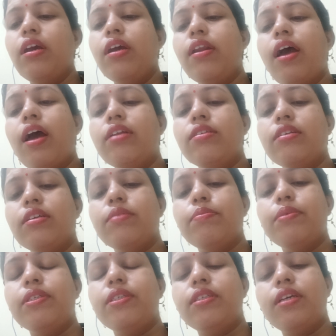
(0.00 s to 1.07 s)
enhances
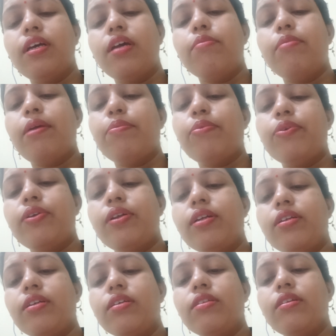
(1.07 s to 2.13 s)
PCR by
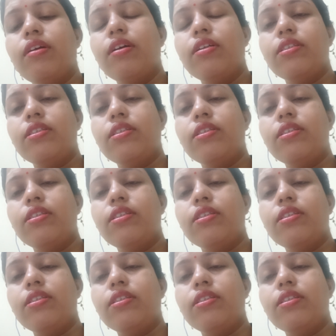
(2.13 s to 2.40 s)
protecting the